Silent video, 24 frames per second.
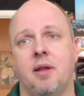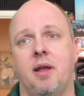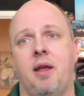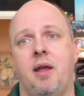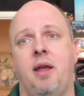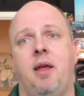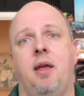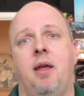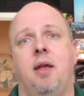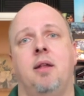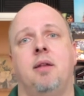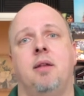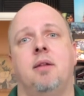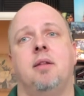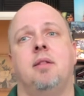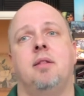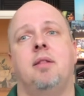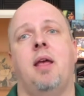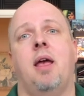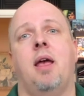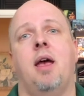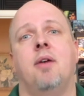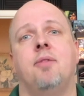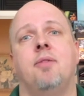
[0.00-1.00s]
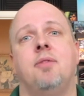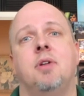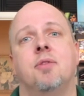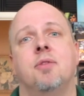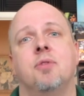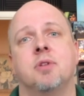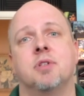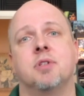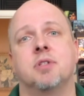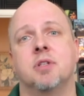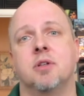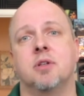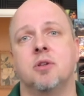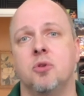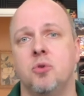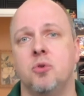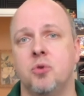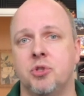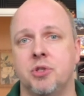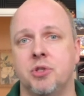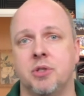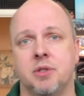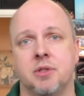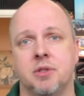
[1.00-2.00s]
and they have different
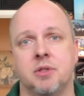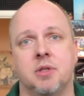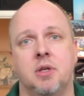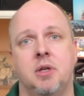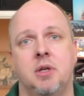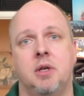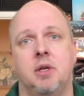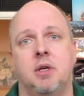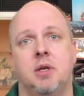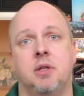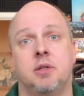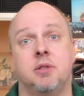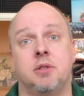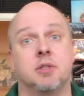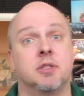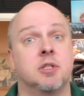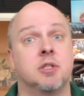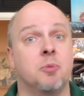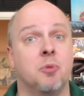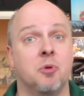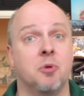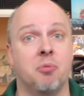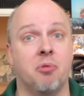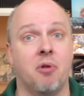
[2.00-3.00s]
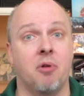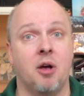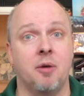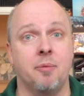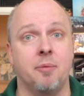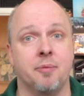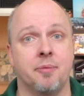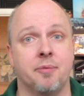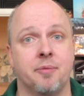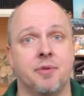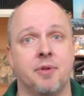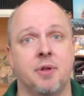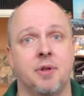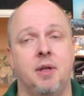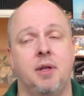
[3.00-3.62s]
solutions to similar problems.